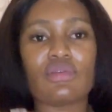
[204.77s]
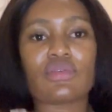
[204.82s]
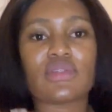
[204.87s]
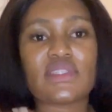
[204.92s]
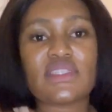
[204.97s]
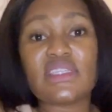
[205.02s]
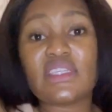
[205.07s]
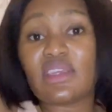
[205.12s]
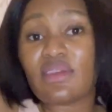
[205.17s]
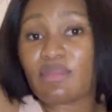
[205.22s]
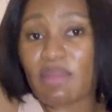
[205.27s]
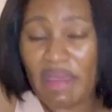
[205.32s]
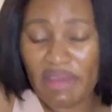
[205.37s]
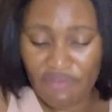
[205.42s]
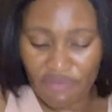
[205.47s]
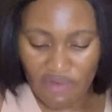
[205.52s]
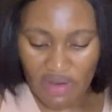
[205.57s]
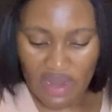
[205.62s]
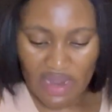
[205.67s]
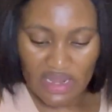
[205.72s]
seeing my
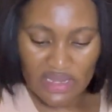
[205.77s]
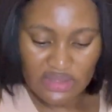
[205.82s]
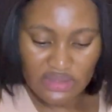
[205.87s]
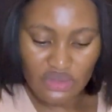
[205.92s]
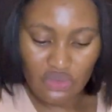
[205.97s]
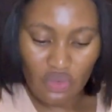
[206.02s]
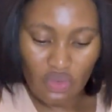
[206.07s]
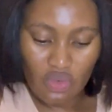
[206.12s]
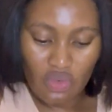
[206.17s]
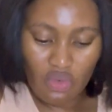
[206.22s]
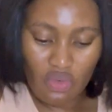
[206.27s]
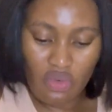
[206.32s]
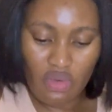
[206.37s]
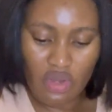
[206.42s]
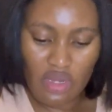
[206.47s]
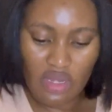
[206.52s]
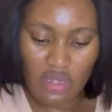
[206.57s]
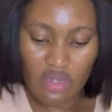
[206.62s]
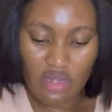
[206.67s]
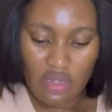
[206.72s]
friends
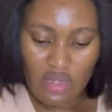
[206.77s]
or